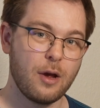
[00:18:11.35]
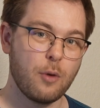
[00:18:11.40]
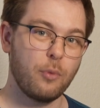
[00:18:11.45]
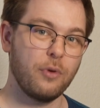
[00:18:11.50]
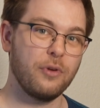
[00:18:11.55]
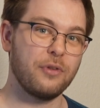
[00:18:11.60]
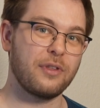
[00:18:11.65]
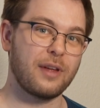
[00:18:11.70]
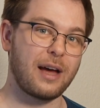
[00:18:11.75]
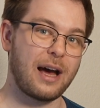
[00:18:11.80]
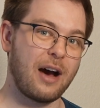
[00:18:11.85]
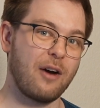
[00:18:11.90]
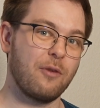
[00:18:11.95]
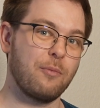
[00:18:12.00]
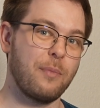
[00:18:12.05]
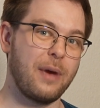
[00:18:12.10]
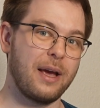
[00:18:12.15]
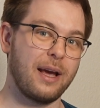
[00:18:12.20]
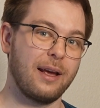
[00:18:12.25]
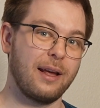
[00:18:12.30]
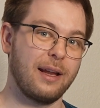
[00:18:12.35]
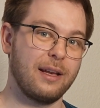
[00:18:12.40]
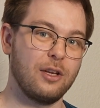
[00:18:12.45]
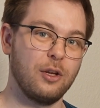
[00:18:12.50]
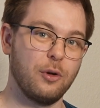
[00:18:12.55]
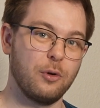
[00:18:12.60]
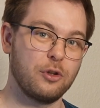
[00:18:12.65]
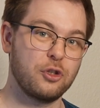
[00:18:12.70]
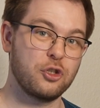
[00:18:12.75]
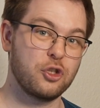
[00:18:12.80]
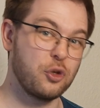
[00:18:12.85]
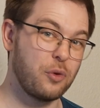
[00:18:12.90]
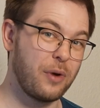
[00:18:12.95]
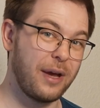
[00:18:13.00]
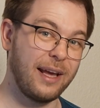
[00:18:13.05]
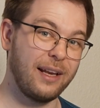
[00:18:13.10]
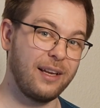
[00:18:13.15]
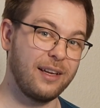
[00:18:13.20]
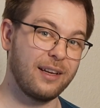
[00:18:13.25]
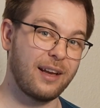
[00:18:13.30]
without making it look too
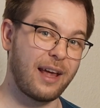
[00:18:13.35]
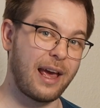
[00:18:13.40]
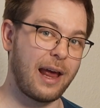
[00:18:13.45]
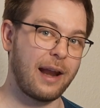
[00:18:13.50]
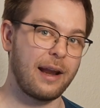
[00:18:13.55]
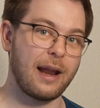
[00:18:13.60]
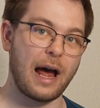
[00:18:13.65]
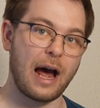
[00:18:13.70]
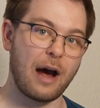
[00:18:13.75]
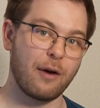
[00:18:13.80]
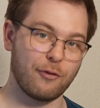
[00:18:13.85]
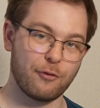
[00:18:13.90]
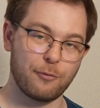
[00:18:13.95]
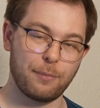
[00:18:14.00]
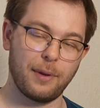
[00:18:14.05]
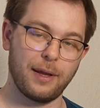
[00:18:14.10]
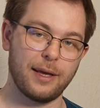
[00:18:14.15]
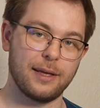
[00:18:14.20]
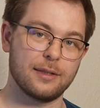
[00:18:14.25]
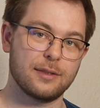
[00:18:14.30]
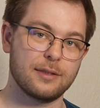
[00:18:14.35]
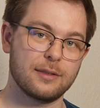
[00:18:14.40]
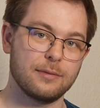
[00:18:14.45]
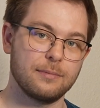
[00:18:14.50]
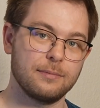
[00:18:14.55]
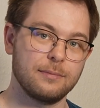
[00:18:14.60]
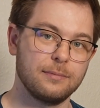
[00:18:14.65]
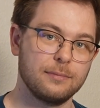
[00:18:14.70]
alien and out of place.